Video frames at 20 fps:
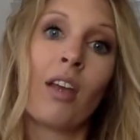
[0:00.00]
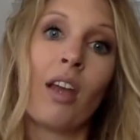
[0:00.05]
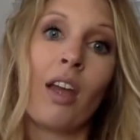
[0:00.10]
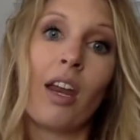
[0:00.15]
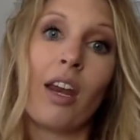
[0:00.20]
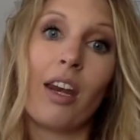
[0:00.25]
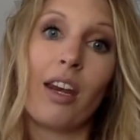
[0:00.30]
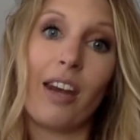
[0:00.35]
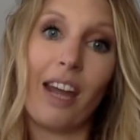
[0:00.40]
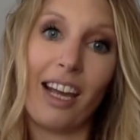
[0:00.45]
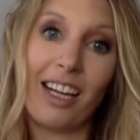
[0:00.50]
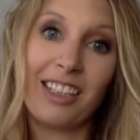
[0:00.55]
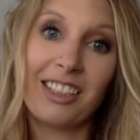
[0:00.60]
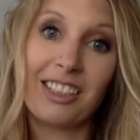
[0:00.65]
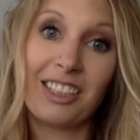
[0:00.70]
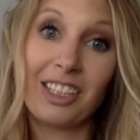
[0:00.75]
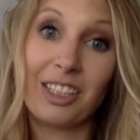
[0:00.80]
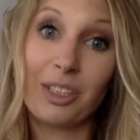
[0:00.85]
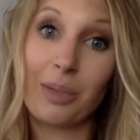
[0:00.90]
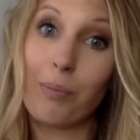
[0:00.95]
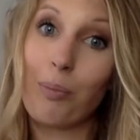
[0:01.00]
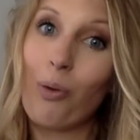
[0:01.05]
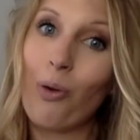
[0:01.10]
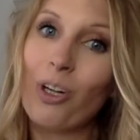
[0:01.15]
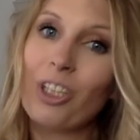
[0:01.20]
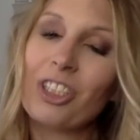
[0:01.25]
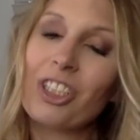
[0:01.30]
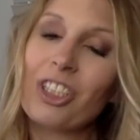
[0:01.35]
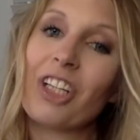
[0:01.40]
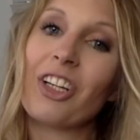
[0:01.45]
Next, it's
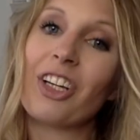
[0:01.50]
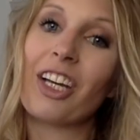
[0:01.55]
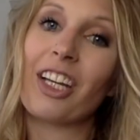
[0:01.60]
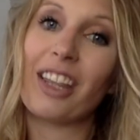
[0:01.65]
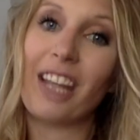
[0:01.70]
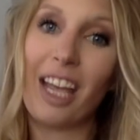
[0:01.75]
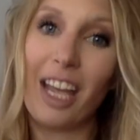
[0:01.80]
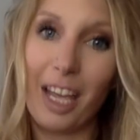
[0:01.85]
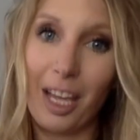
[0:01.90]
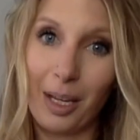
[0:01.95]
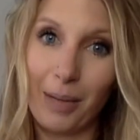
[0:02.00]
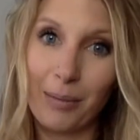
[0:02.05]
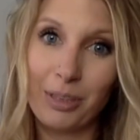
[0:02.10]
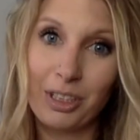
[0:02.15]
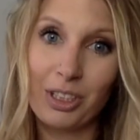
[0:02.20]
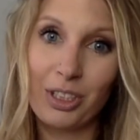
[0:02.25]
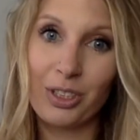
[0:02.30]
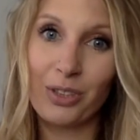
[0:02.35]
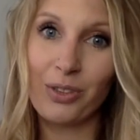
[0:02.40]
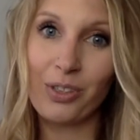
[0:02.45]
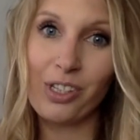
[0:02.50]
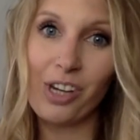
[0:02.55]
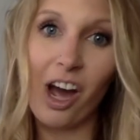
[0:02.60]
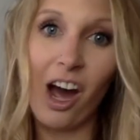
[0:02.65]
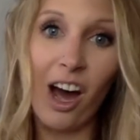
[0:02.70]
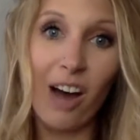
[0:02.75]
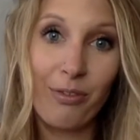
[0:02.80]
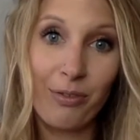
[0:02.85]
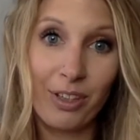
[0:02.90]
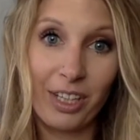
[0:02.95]
important to look at the hips. Do
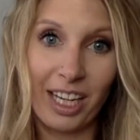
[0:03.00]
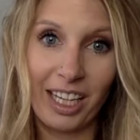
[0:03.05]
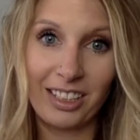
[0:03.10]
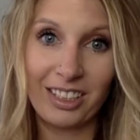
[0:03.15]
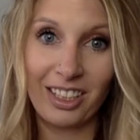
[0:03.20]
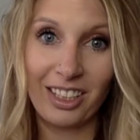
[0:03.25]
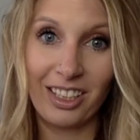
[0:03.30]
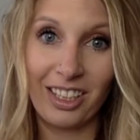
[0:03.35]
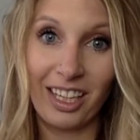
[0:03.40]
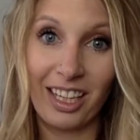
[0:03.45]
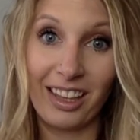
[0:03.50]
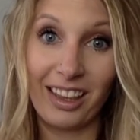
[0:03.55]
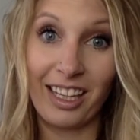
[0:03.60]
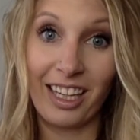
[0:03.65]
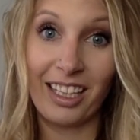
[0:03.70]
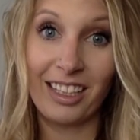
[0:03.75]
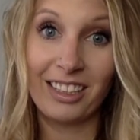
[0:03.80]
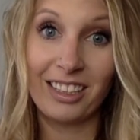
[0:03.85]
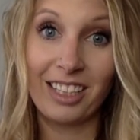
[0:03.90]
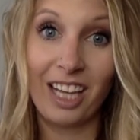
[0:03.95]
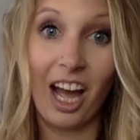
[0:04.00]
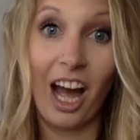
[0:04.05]
not forget to look at this.